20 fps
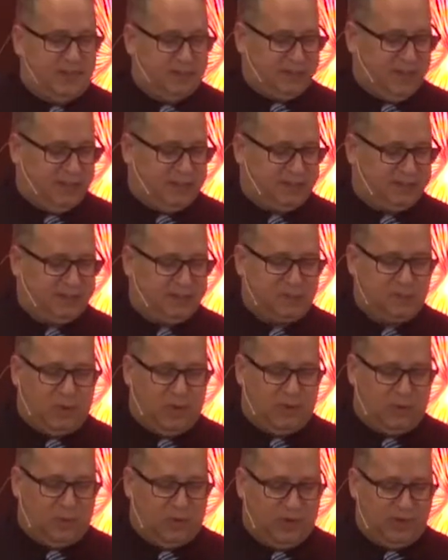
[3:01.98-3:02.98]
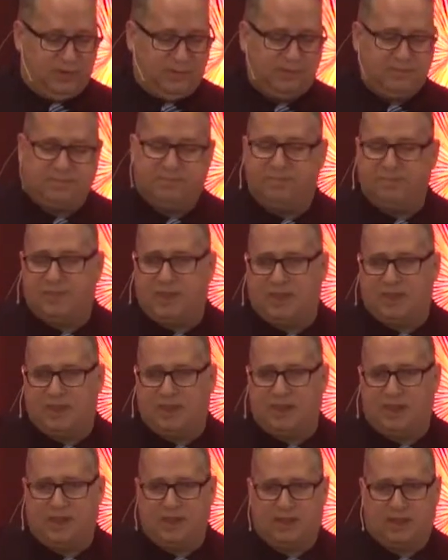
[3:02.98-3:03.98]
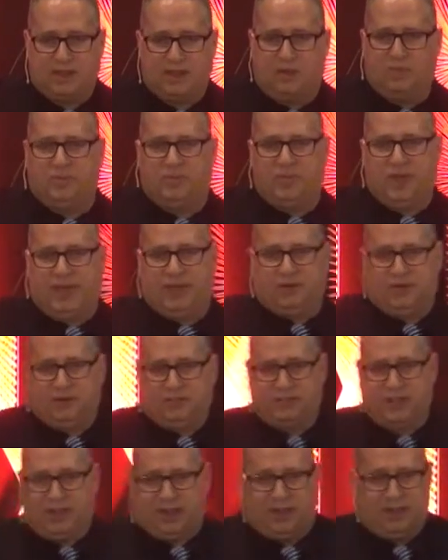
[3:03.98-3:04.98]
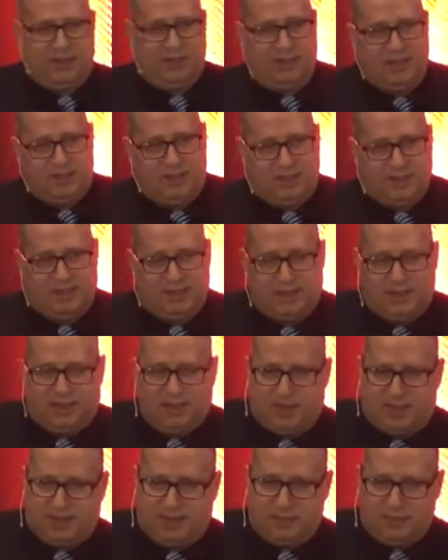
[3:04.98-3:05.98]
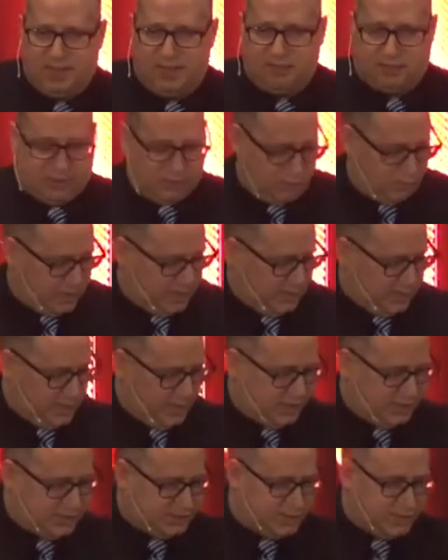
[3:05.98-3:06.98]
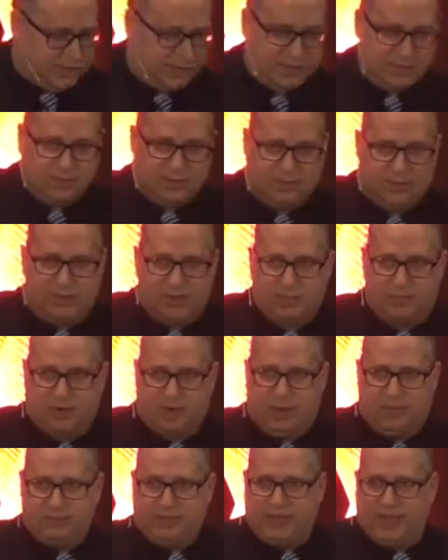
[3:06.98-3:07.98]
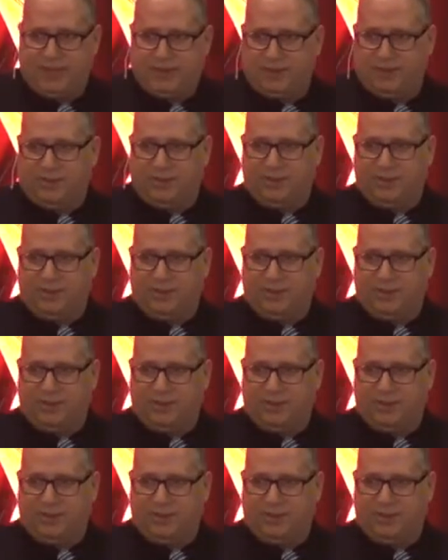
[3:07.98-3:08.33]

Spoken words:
Genesis 1:1. Oh, hang on a second. I got to be able to read this. One of the problems of getting